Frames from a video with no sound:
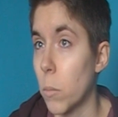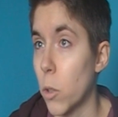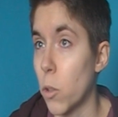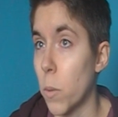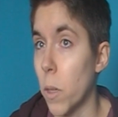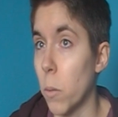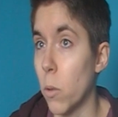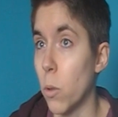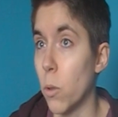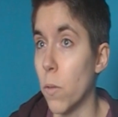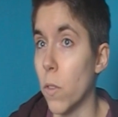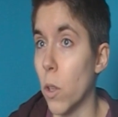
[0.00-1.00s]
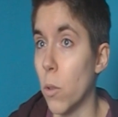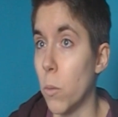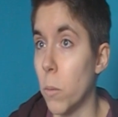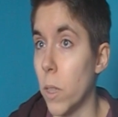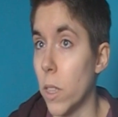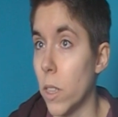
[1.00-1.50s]
most people who have
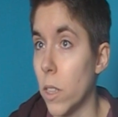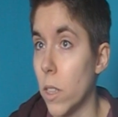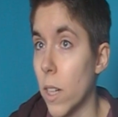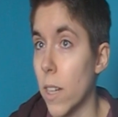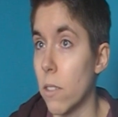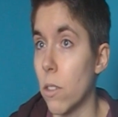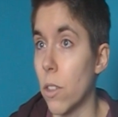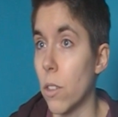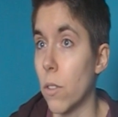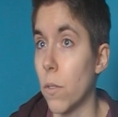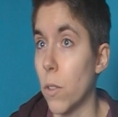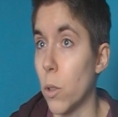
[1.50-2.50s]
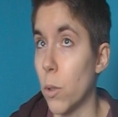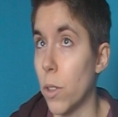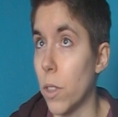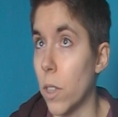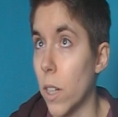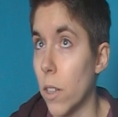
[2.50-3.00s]
known me as gender
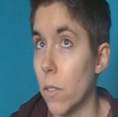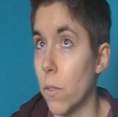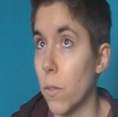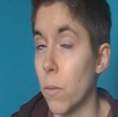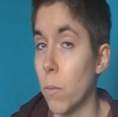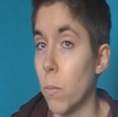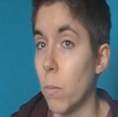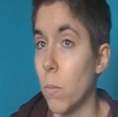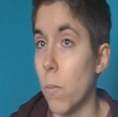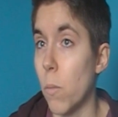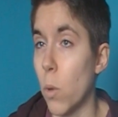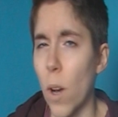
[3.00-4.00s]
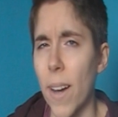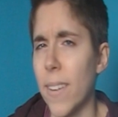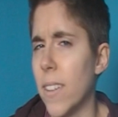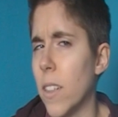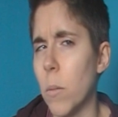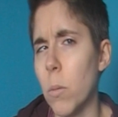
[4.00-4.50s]
fluid have not
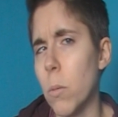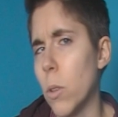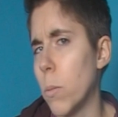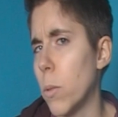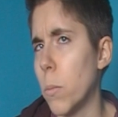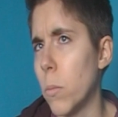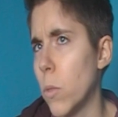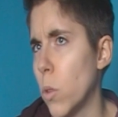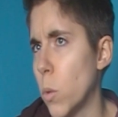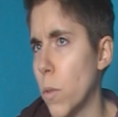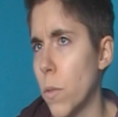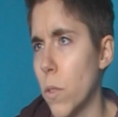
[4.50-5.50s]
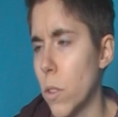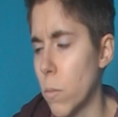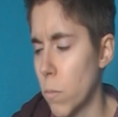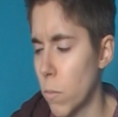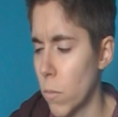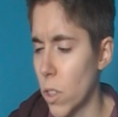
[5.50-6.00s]
had any problems with the,
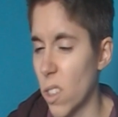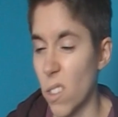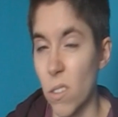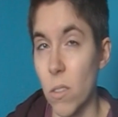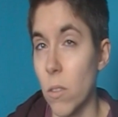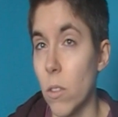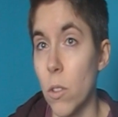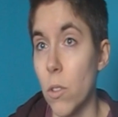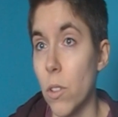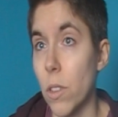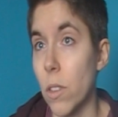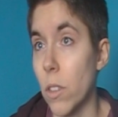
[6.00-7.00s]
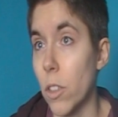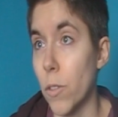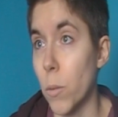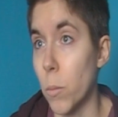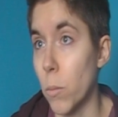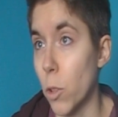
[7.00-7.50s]
using
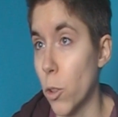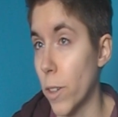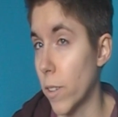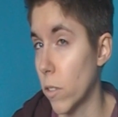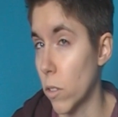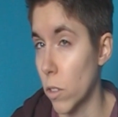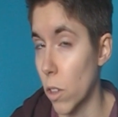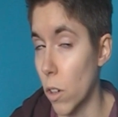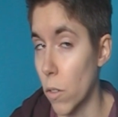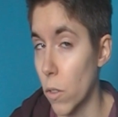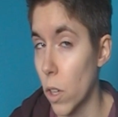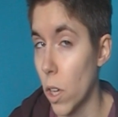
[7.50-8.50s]
different pronouns and stuff.